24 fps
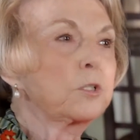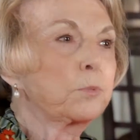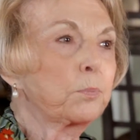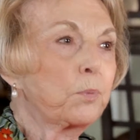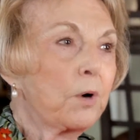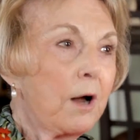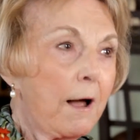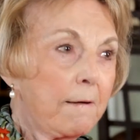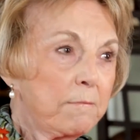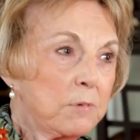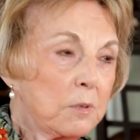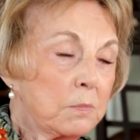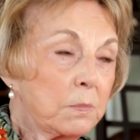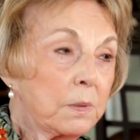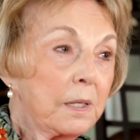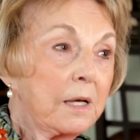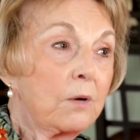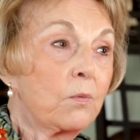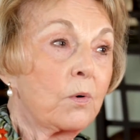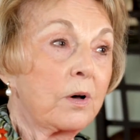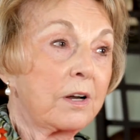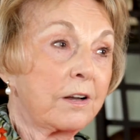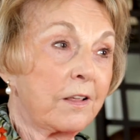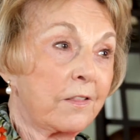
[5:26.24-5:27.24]
probably
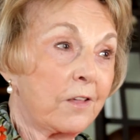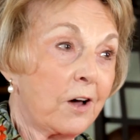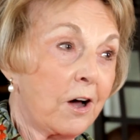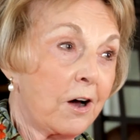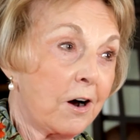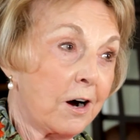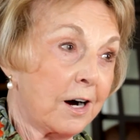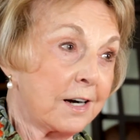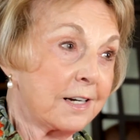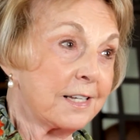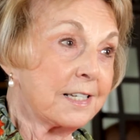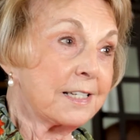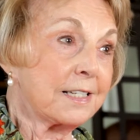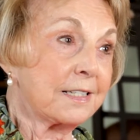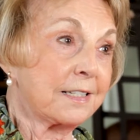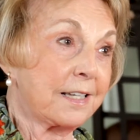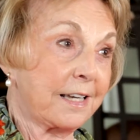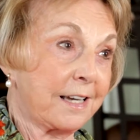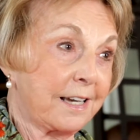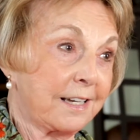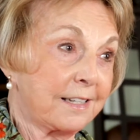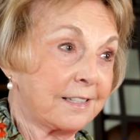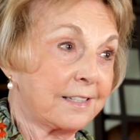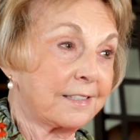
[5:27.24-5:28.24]
one of the hardest
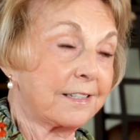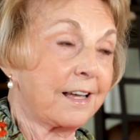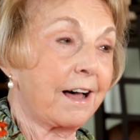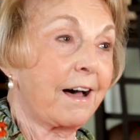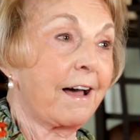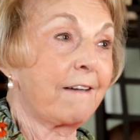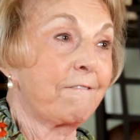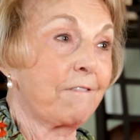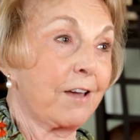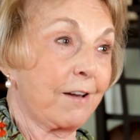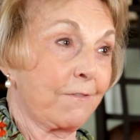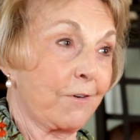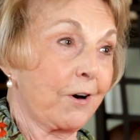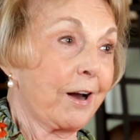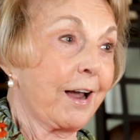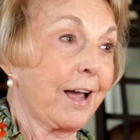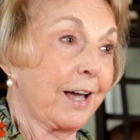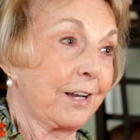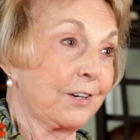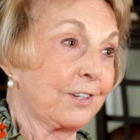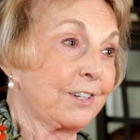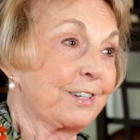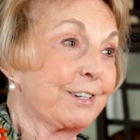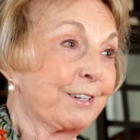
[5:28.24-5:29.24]
things I've ever
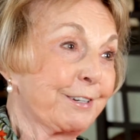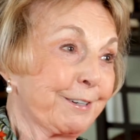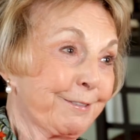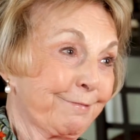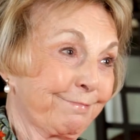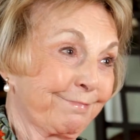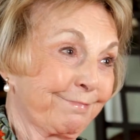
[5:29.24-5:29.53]
had to do.